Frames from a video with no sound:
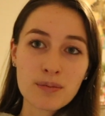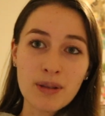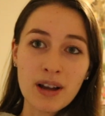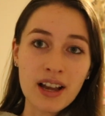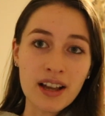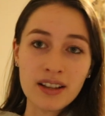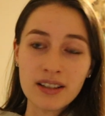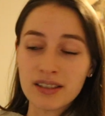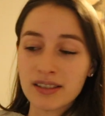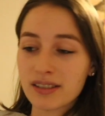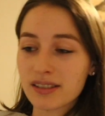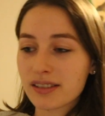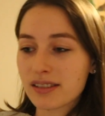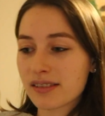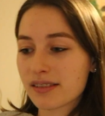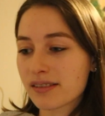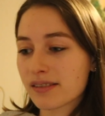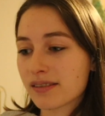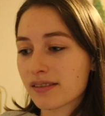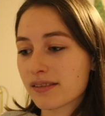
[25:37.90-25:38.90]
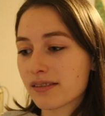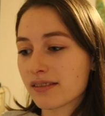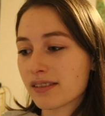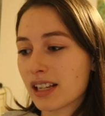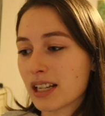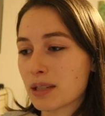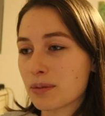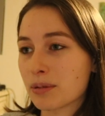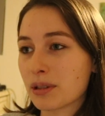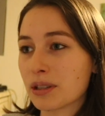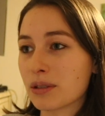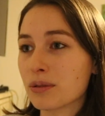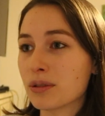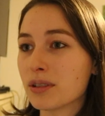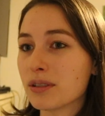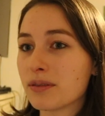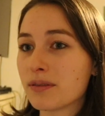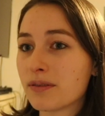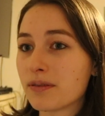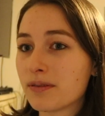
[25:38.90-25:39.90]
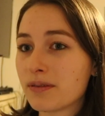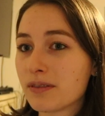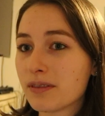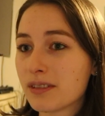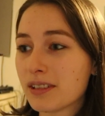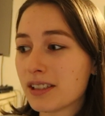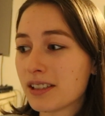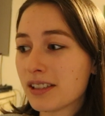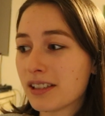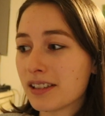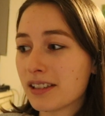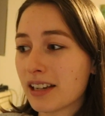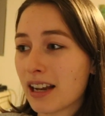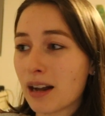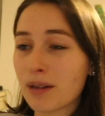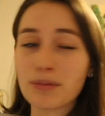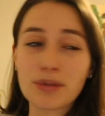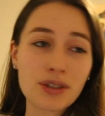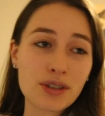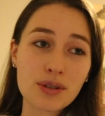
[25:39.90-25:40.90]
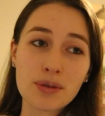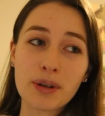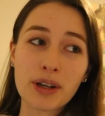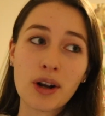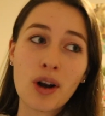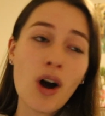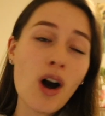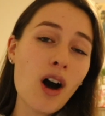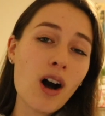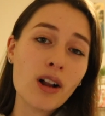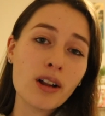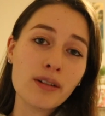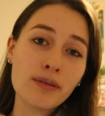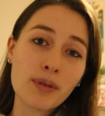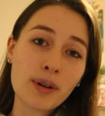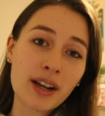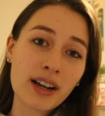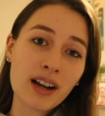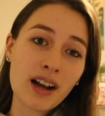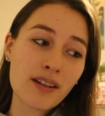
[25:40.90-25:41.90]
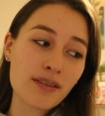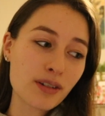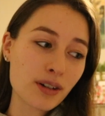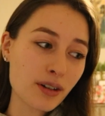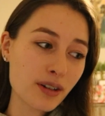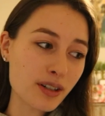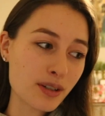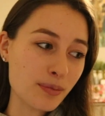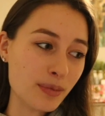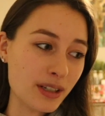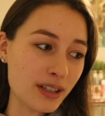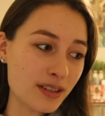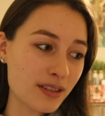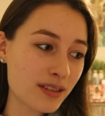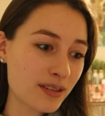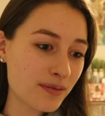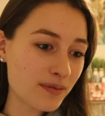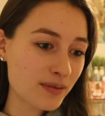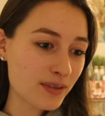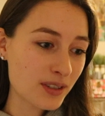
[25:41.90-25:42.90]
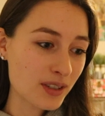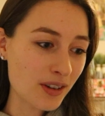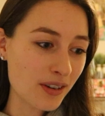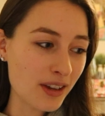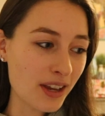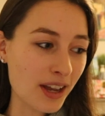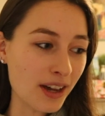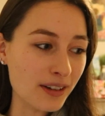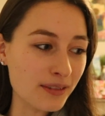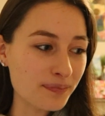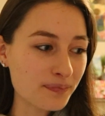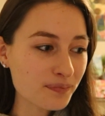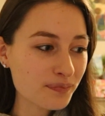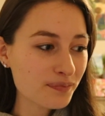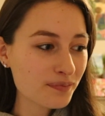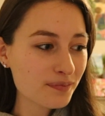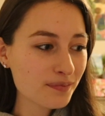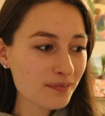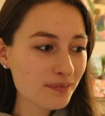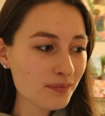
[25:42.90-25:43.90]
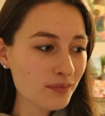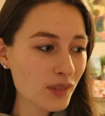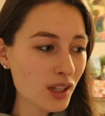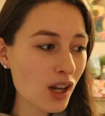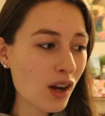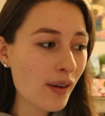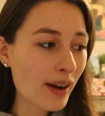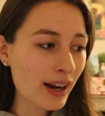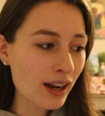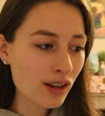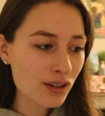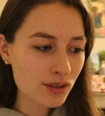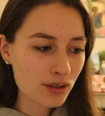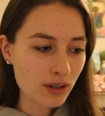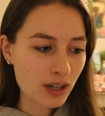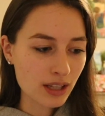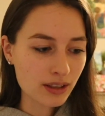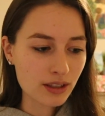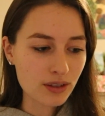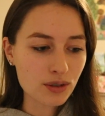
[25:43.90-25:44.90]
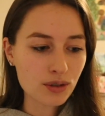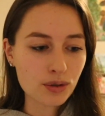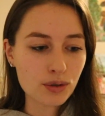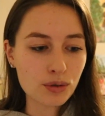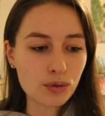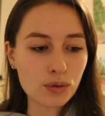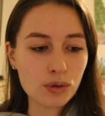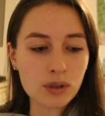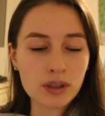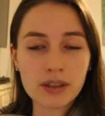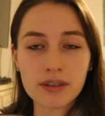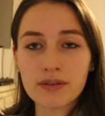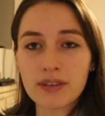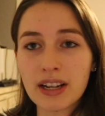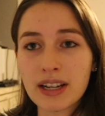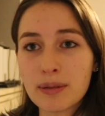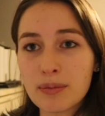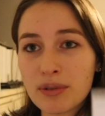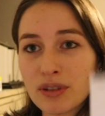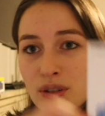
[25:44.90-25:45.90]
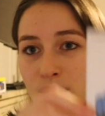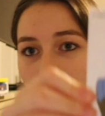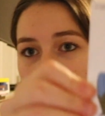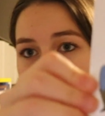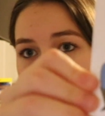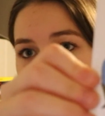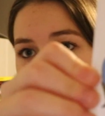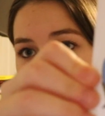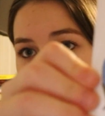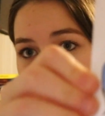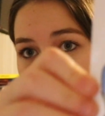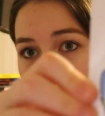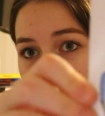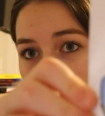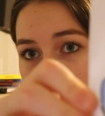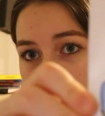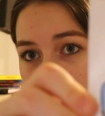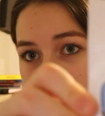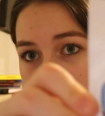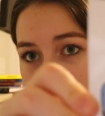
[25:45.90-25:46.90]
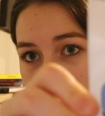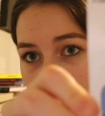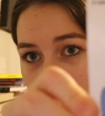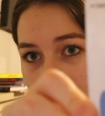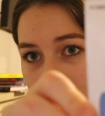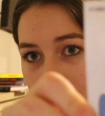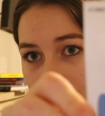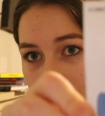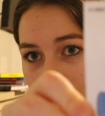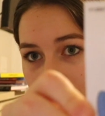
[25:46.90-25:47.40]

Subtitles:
Pez. That's pretty cool. Now I'm just doing a haul of what I got for Christmas. So yeah. Oh, I also got this cool, if any of you guys watch Adventure Time,